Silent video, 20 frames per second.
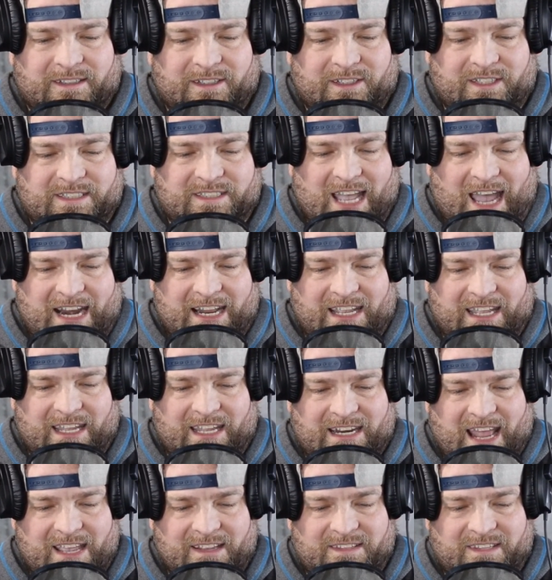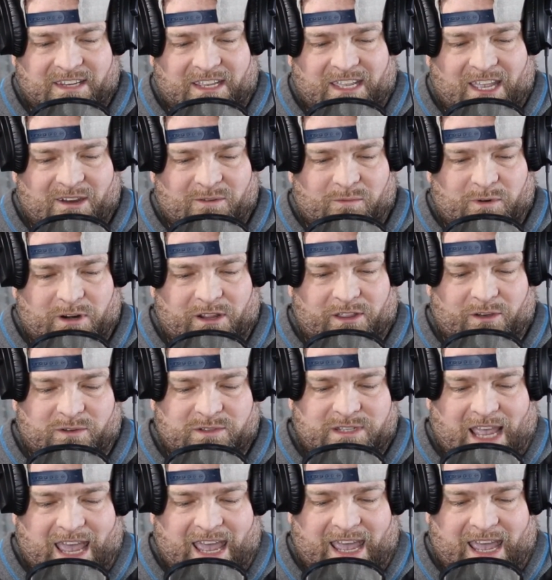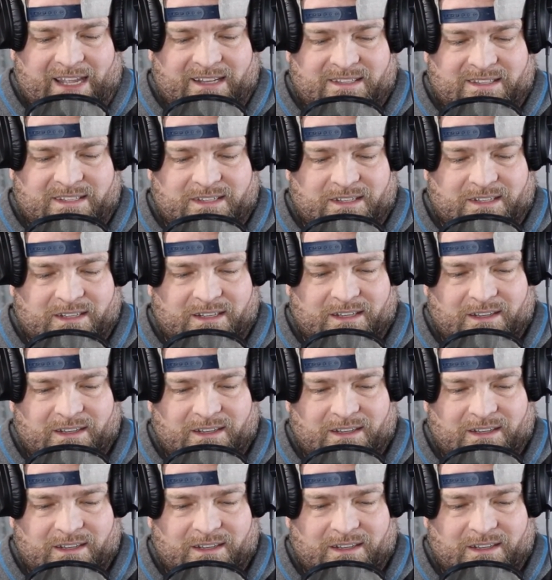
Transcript: You just gotta get nice at getting rid of those ads.